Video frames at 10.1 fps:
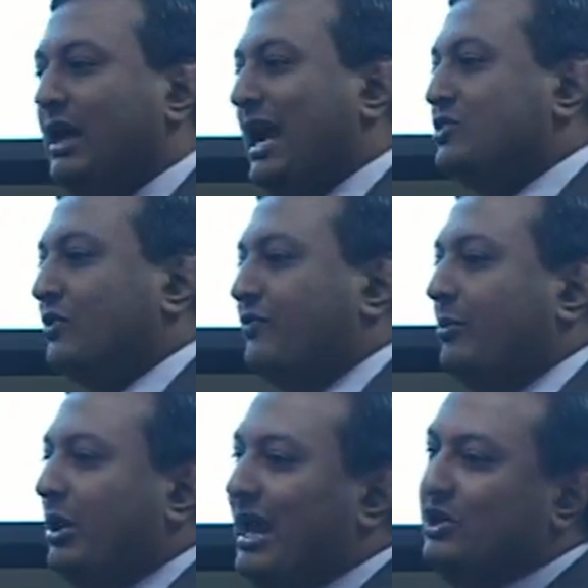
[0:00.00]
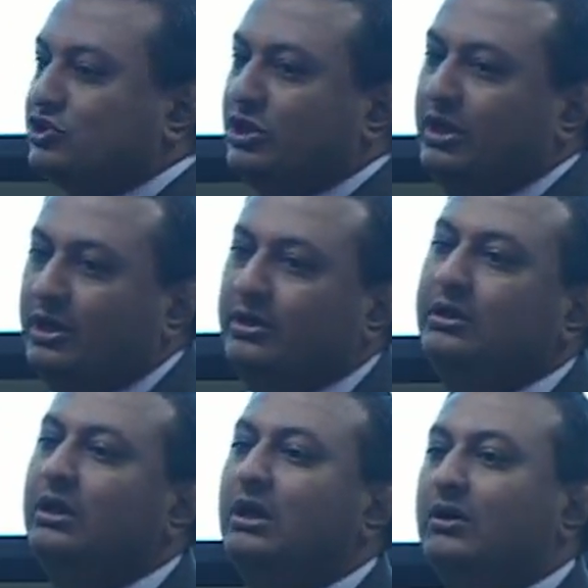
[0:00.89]
atrial fibrillation,
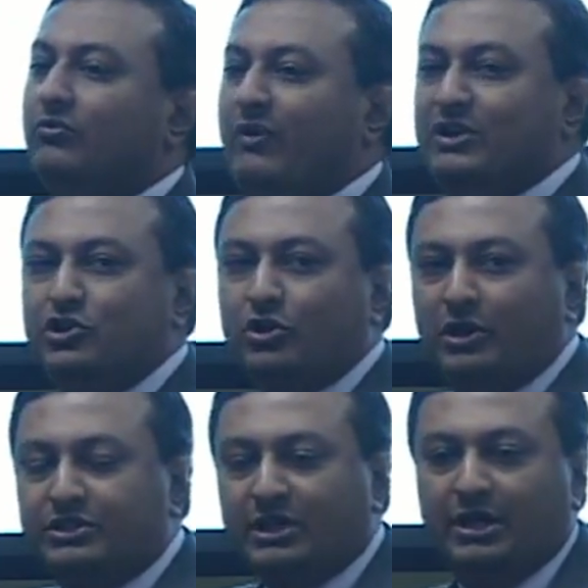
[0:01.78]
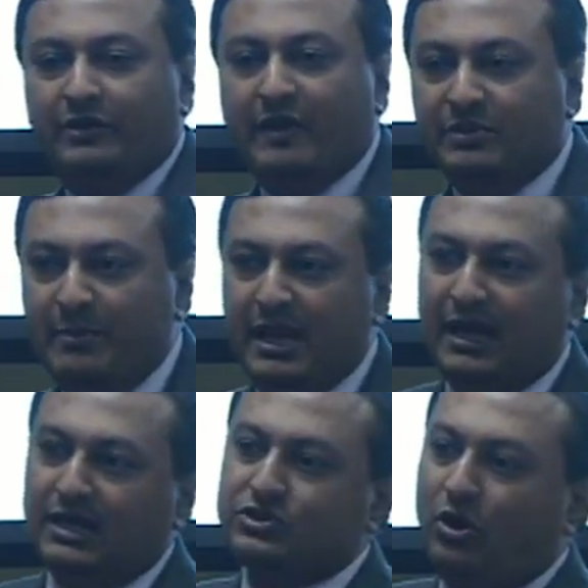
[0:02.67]
ventricular
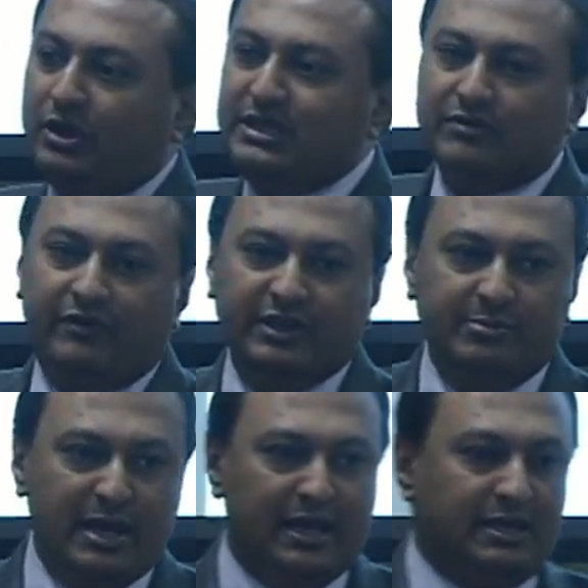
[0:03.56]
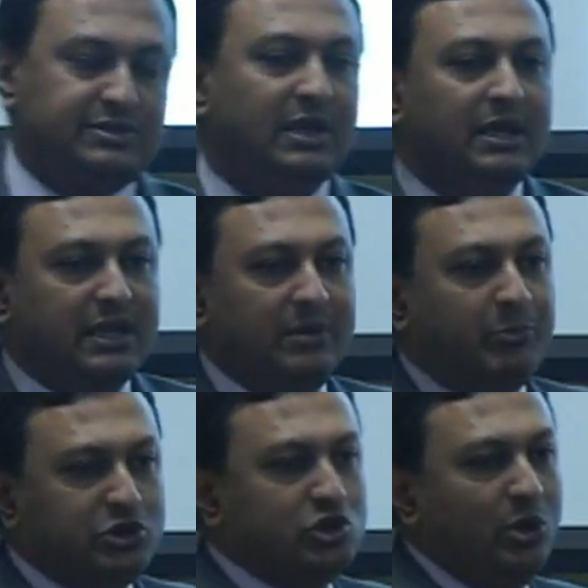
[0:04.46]
arrhythmias, all these arrhythmias can
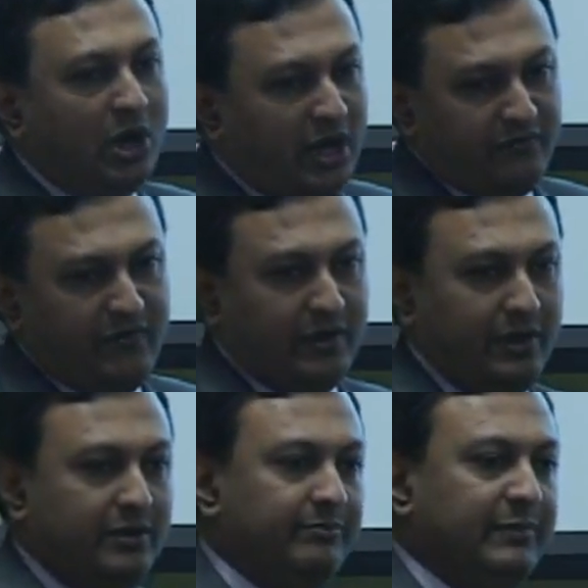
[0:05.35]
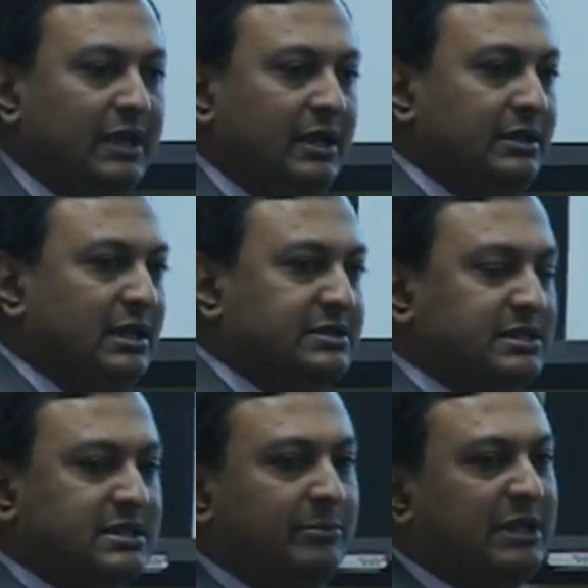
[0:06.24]
put you in heart failure. This is
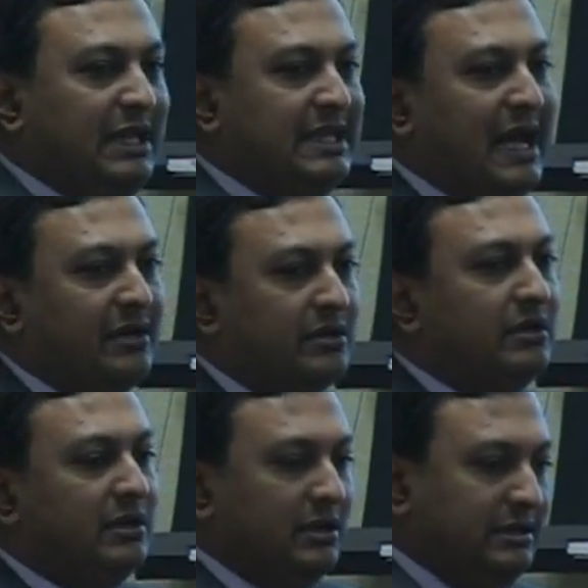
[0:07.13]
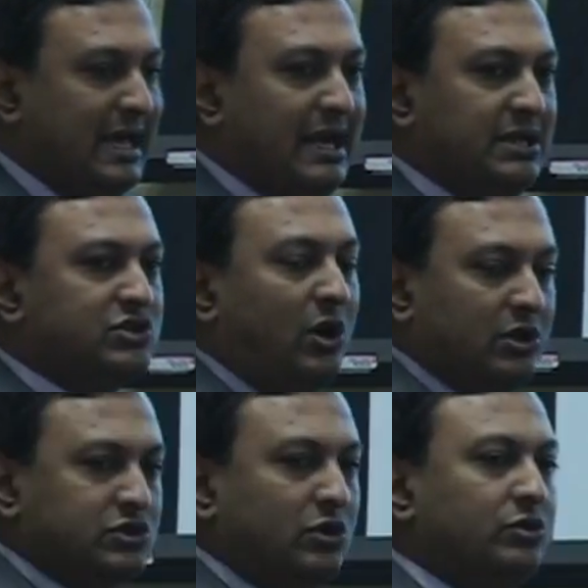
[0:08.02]
something that is
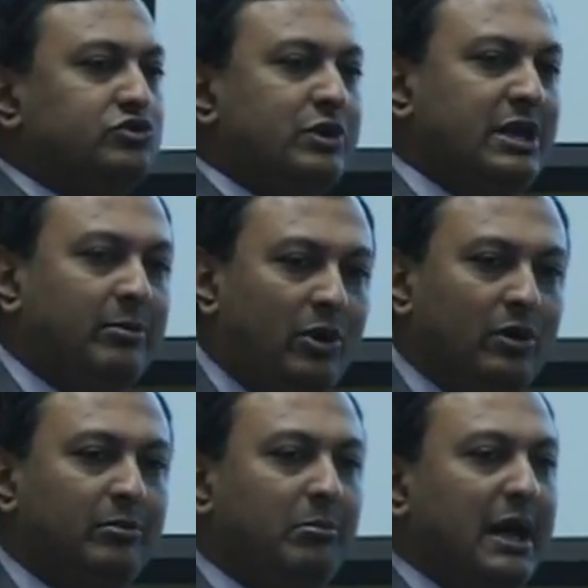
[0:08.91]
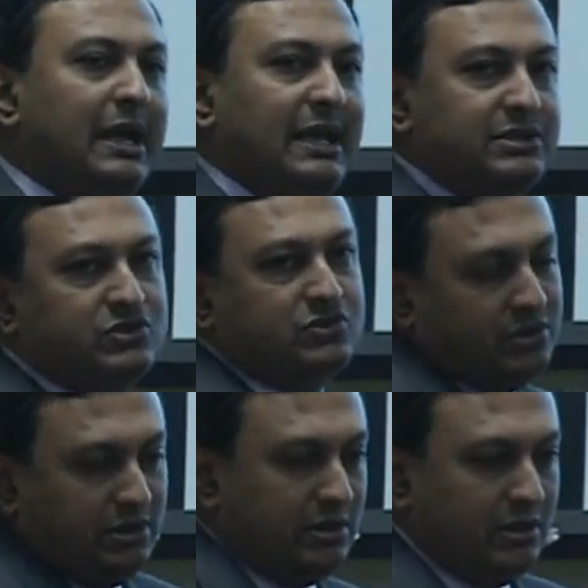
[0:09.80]
also treatable, but it's
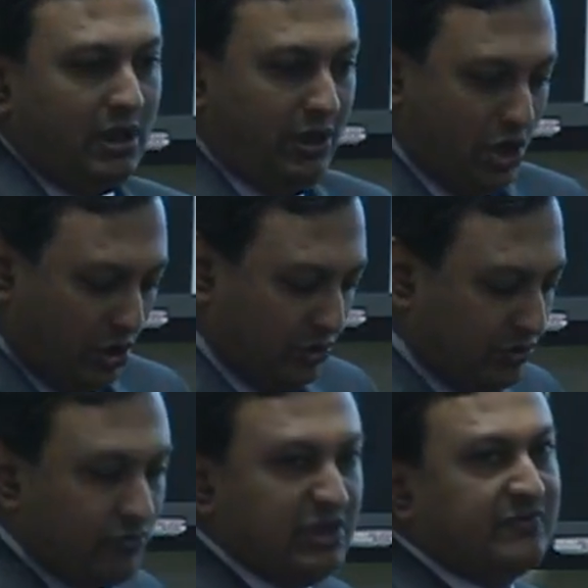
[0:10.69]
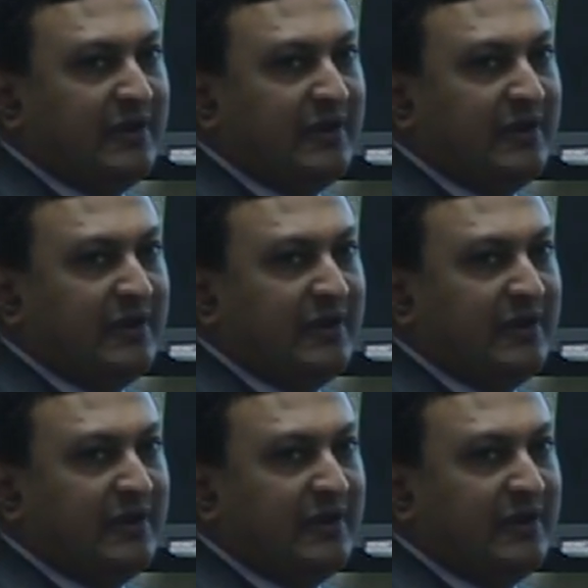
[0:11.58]
a known risk